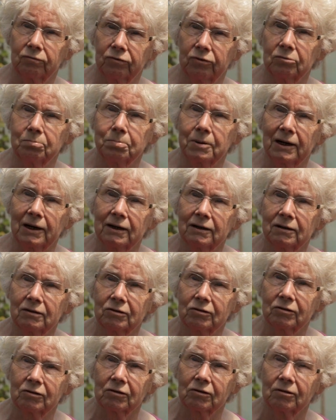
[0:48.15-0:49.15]
few
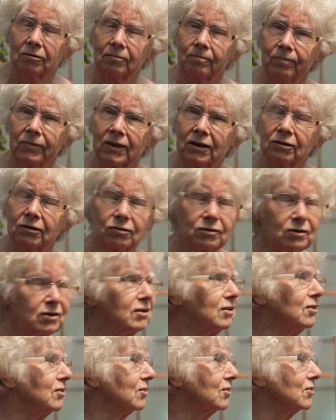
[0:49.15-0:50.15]
plants and
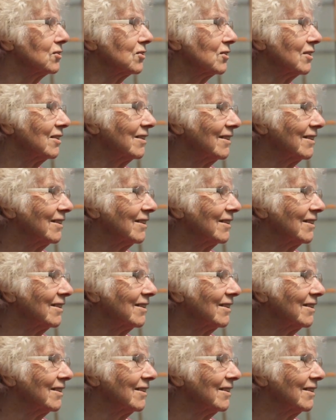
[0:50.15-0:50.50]
greens